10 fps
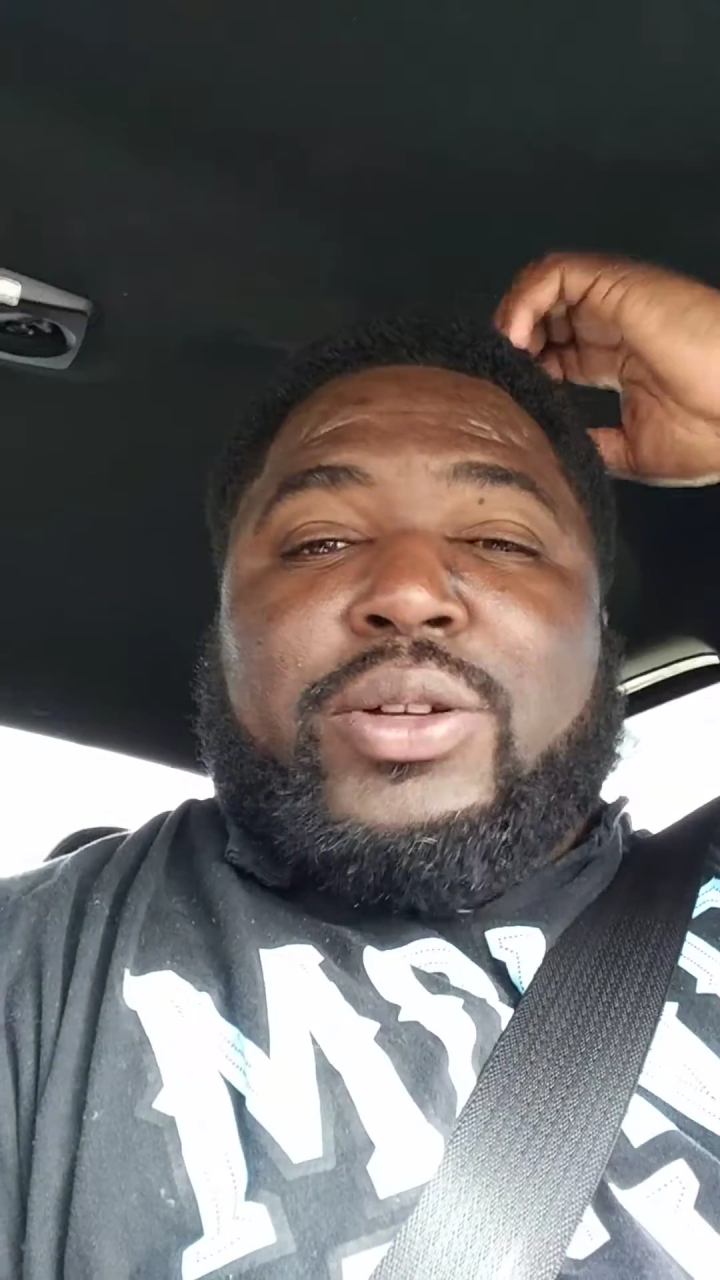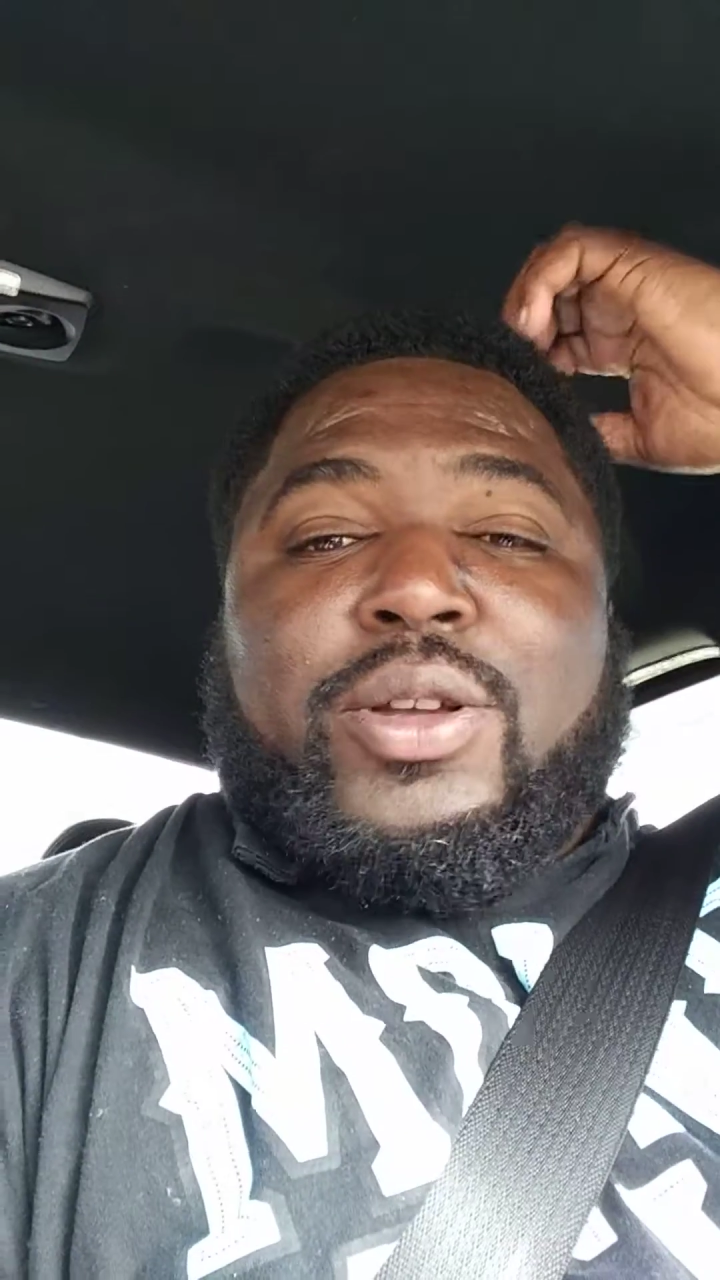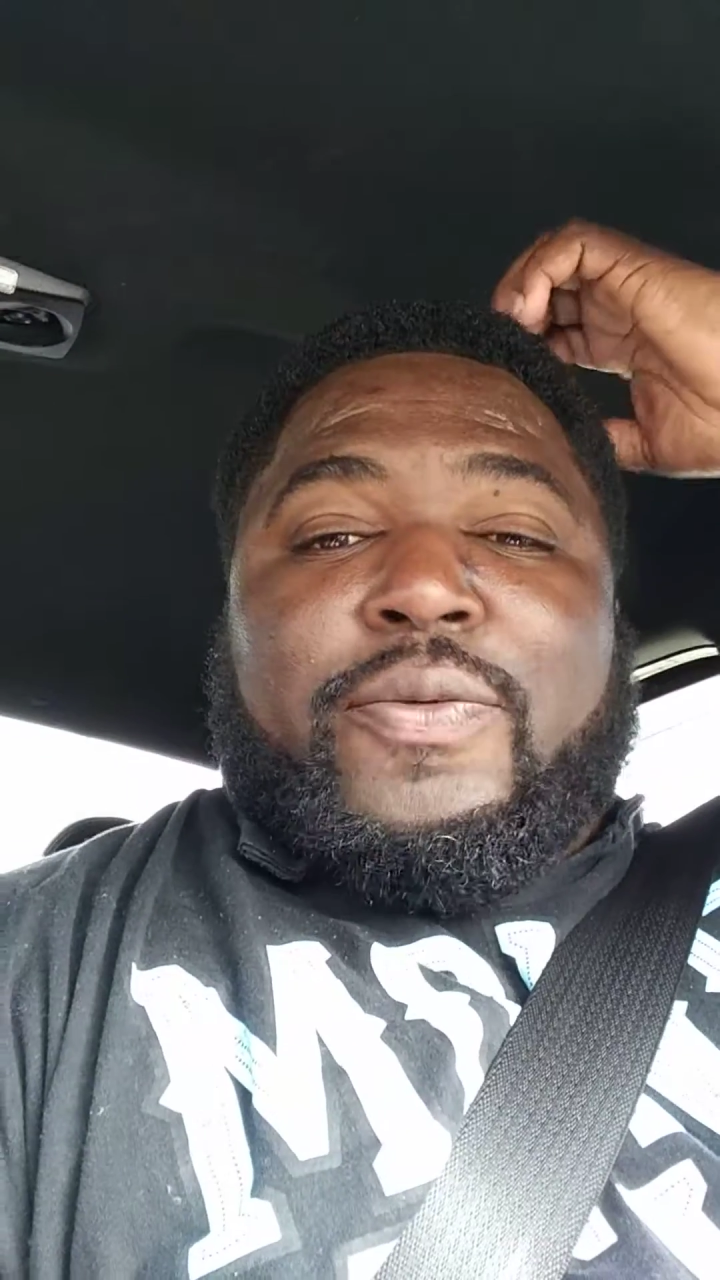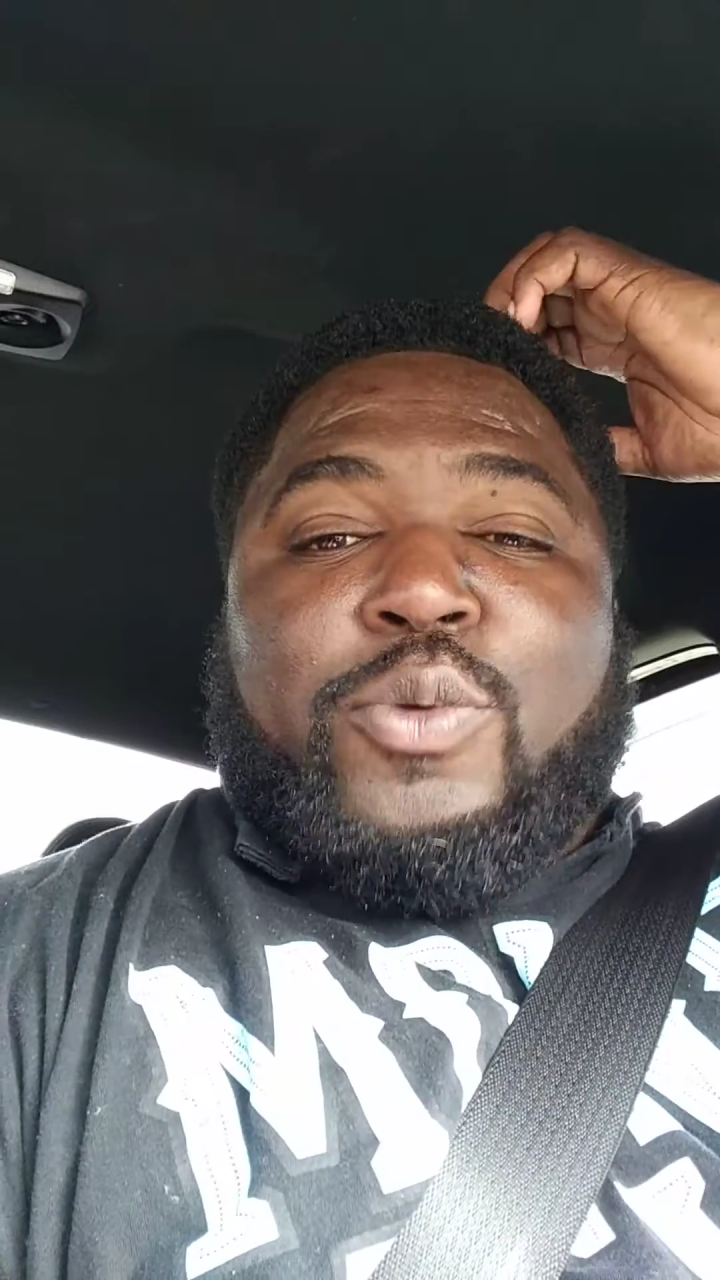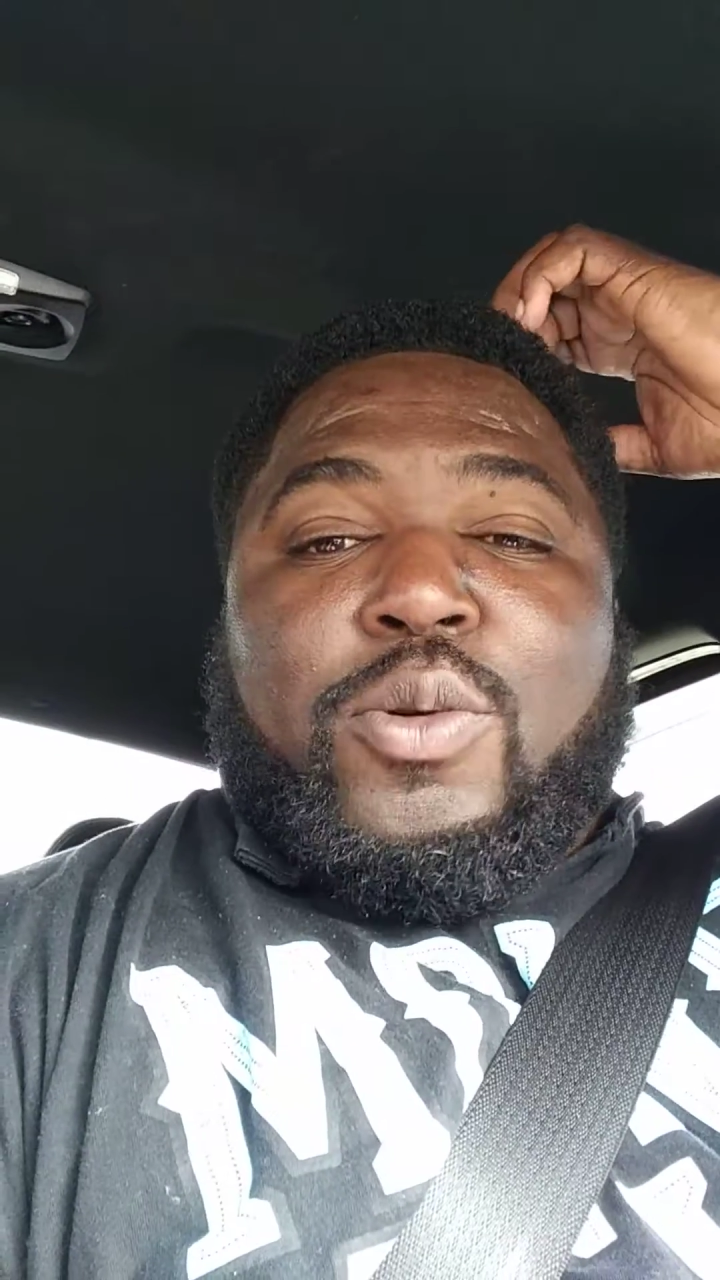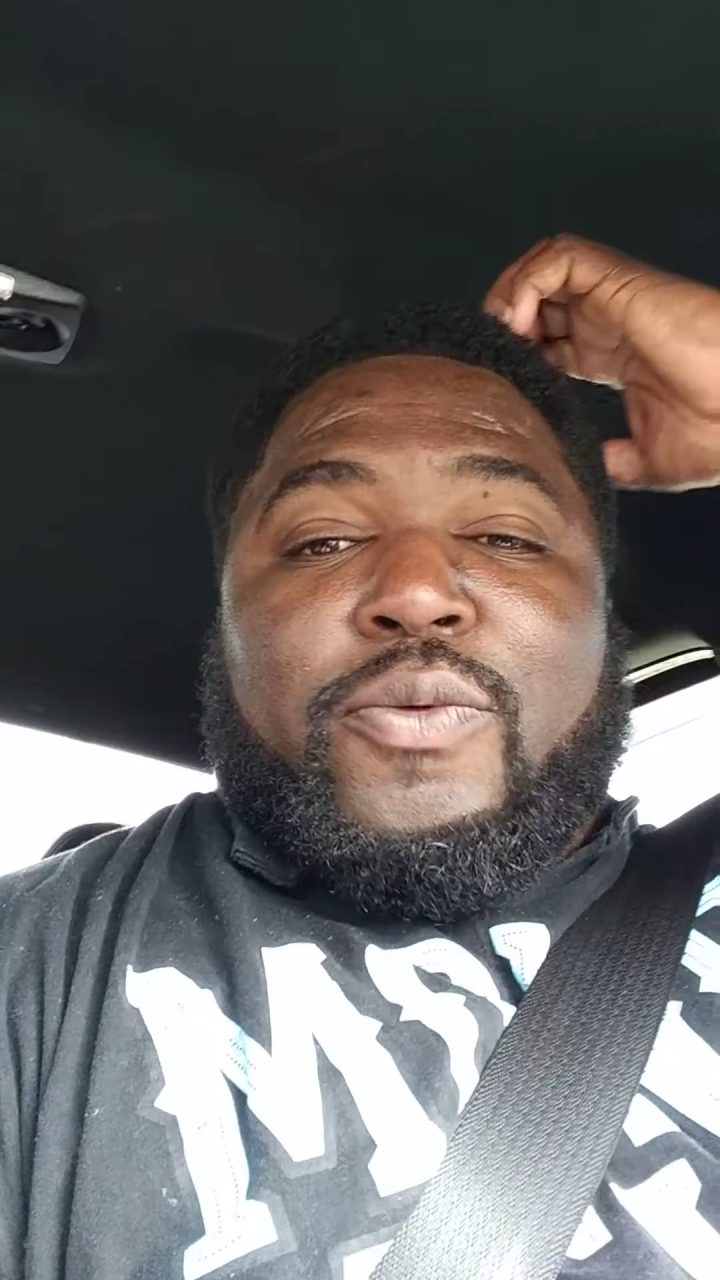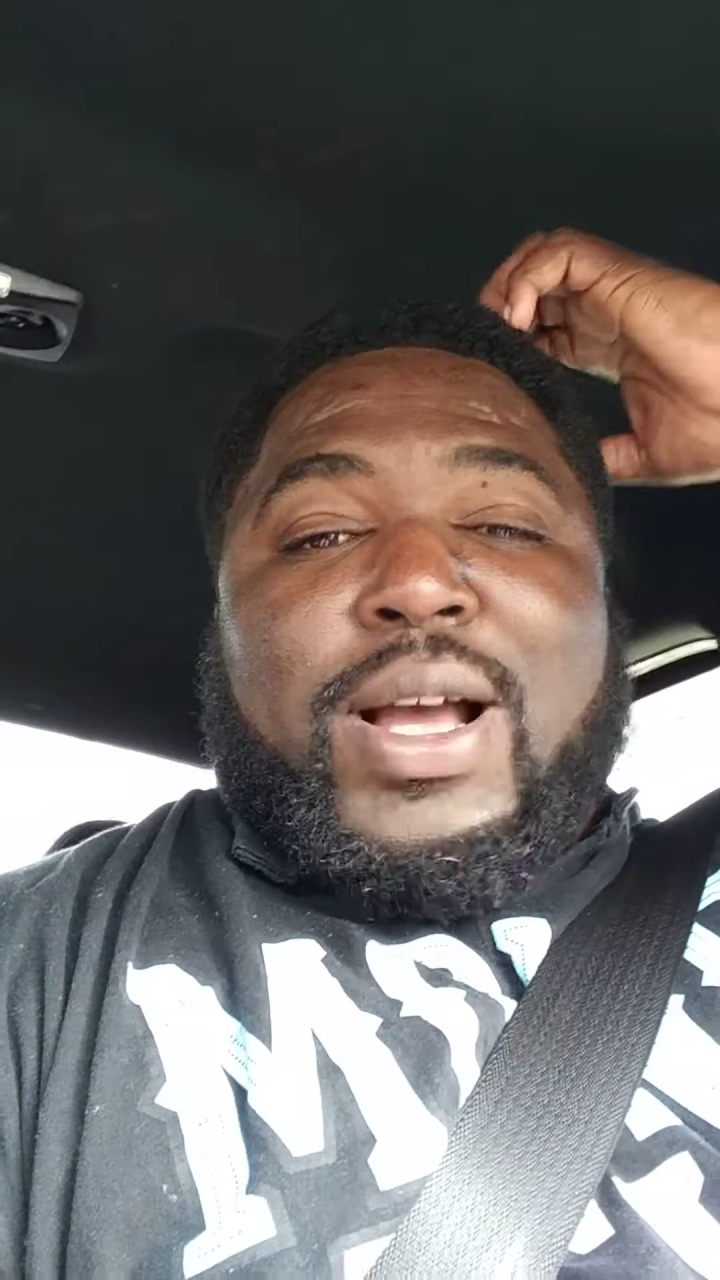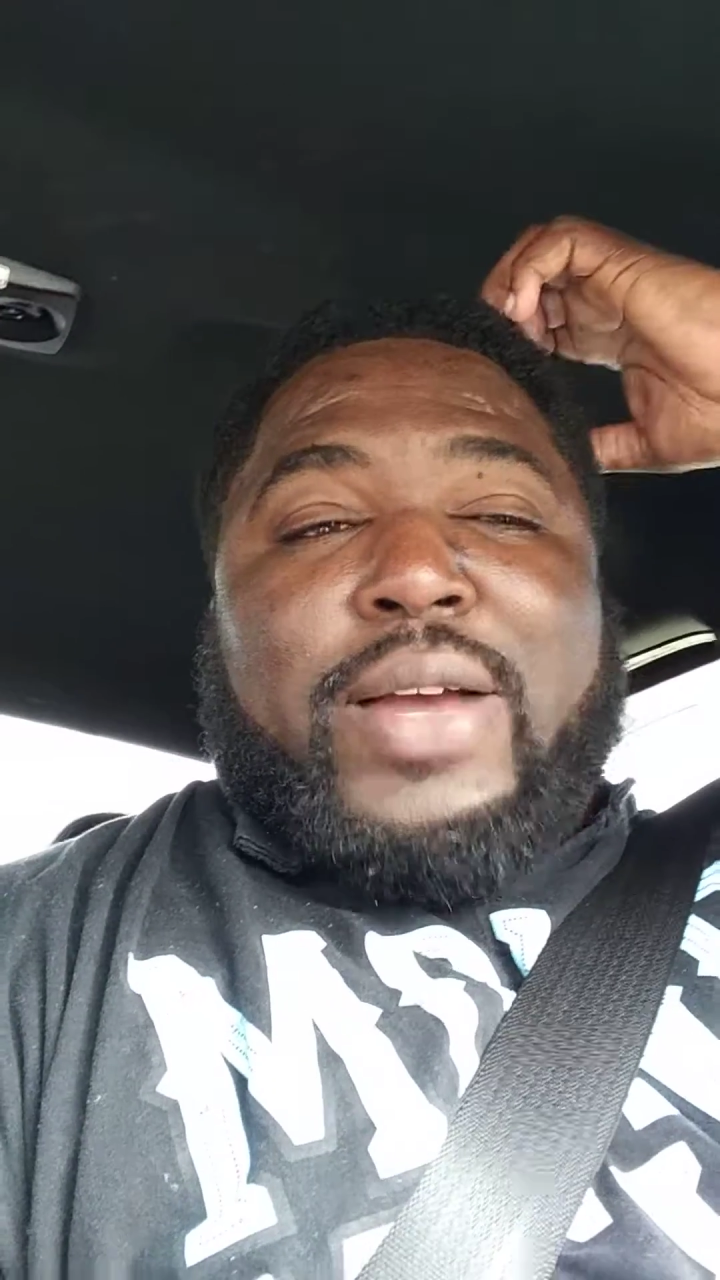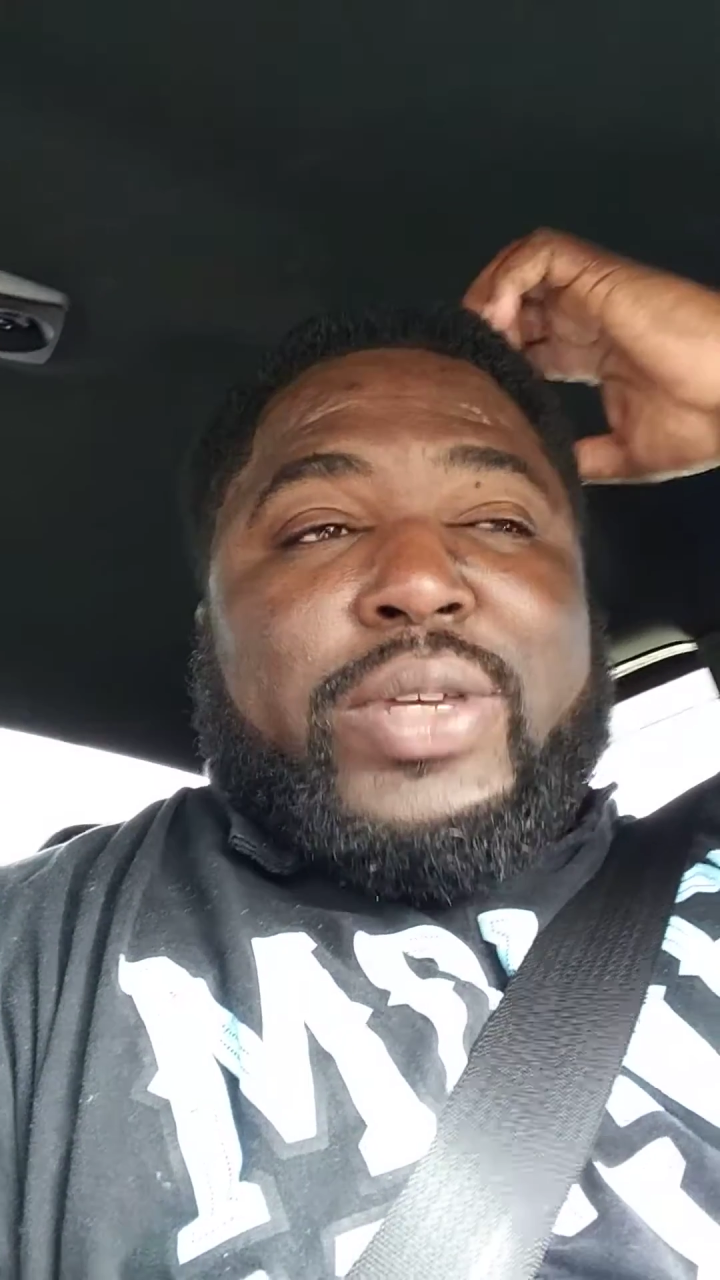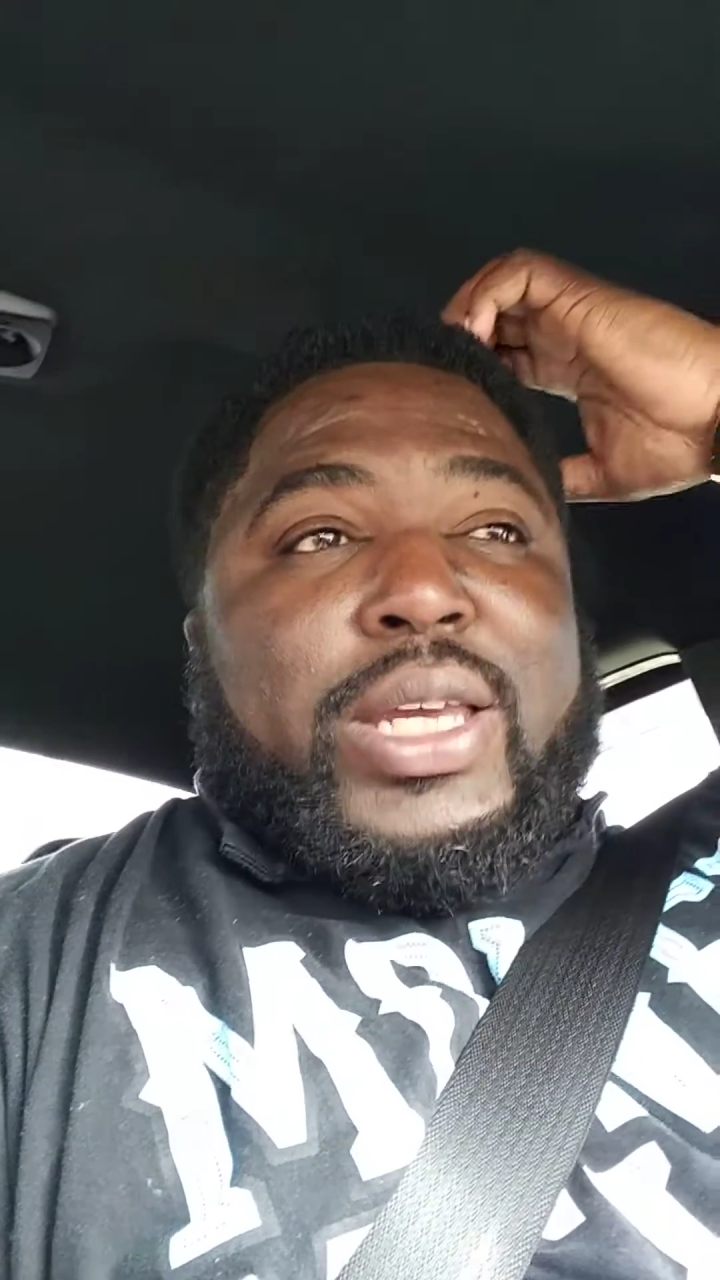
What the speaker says: good 4 or 5